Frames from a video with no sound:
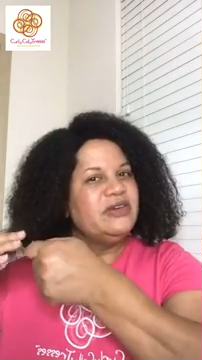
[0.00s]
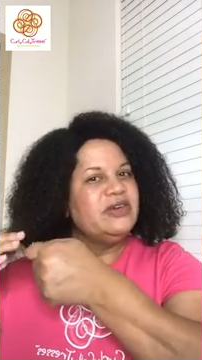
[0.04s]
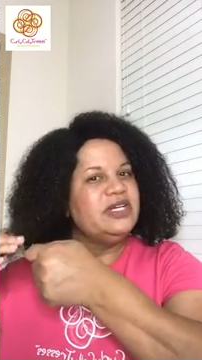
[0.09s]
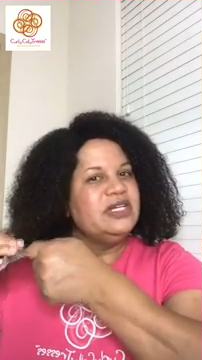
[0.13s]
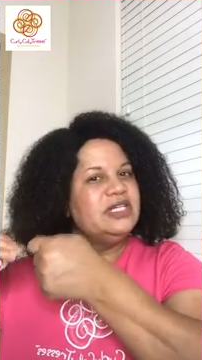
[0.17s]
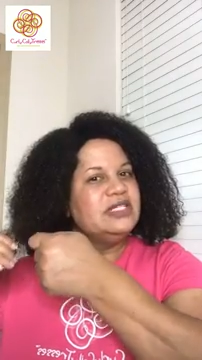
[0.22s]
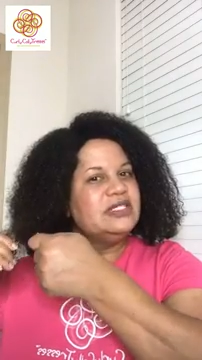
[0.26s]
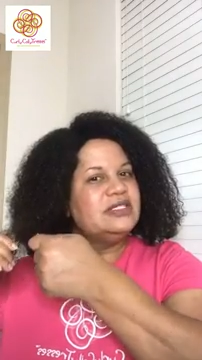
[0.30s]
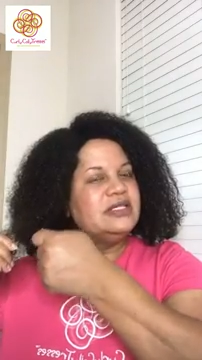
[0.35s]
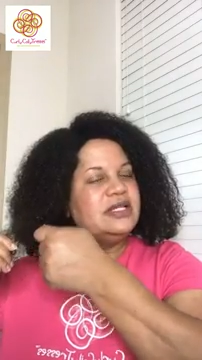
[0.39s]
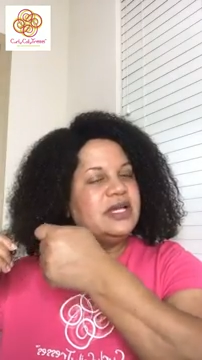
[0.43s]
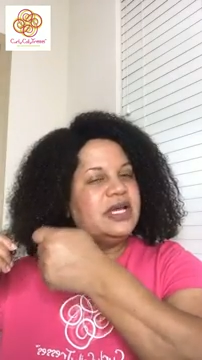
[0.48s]

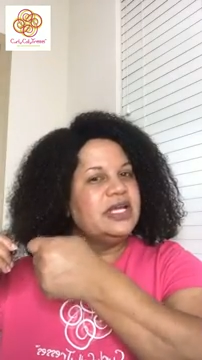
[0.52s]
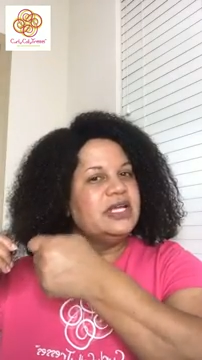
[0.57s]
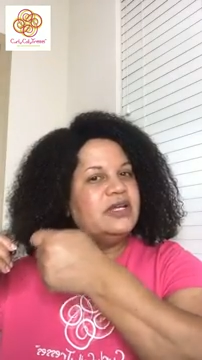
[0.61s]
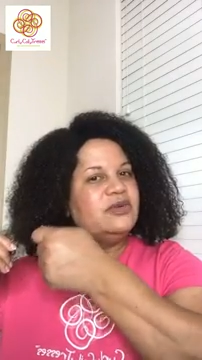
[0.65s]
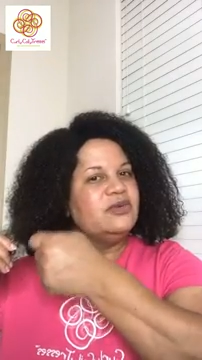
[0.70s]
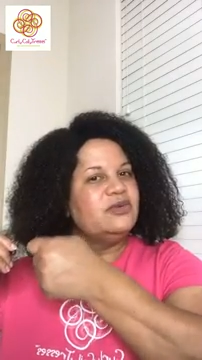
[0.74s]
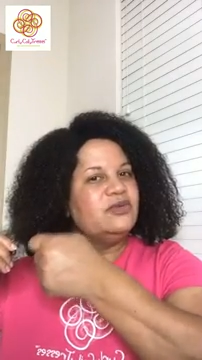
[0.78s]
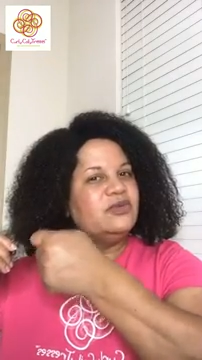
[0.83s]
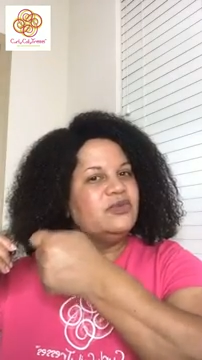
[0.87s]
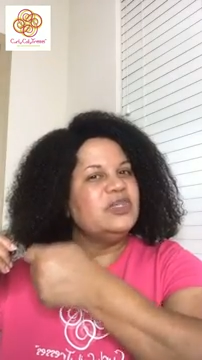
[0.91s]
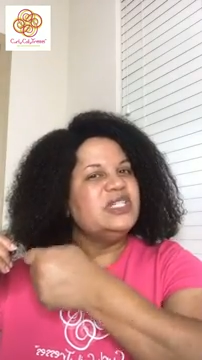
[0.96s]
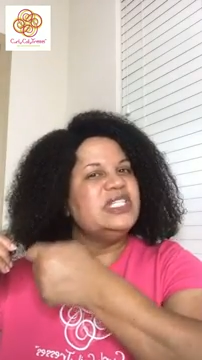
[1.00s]
it's like
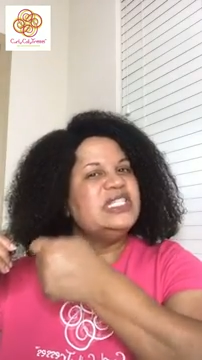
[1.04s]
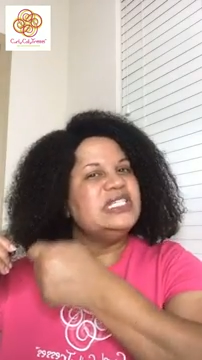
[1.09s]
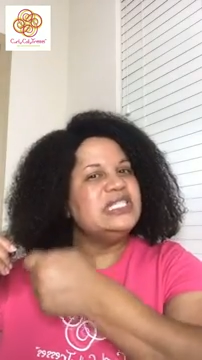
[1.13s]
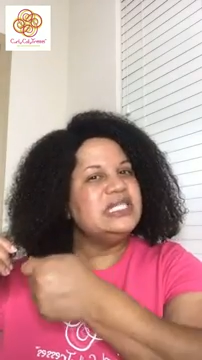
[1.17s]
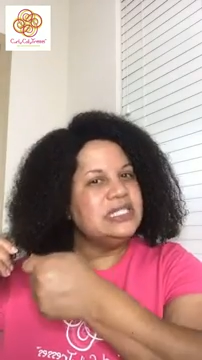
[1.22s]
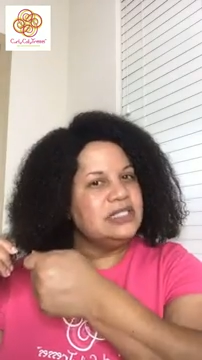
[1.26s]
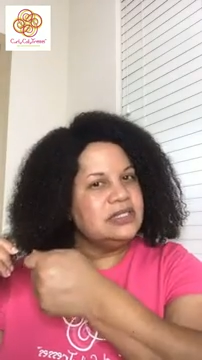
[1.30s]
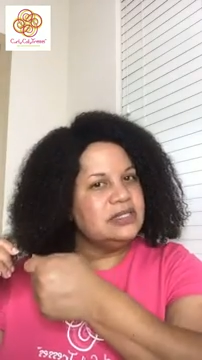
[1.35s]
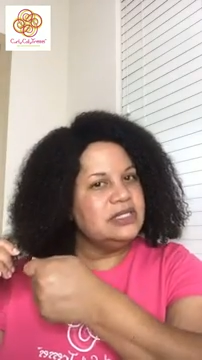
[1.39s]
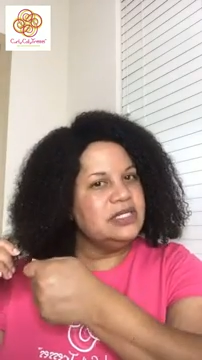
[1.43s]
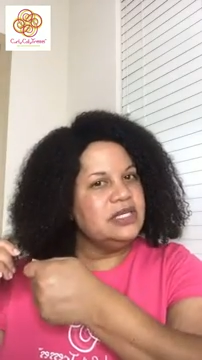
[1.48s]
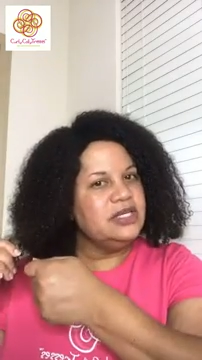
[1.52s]

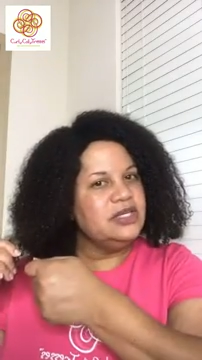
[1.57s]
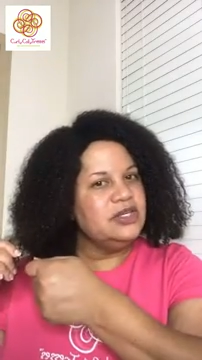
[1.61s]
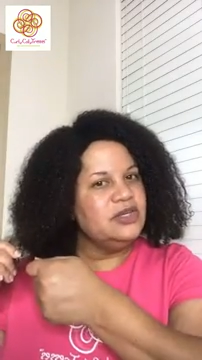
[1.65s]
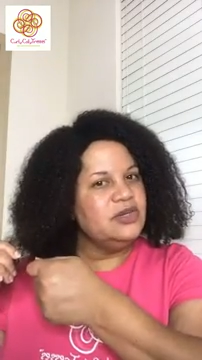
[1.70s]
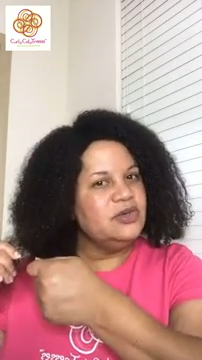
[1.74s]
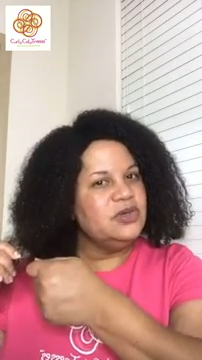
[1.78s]
resisting you.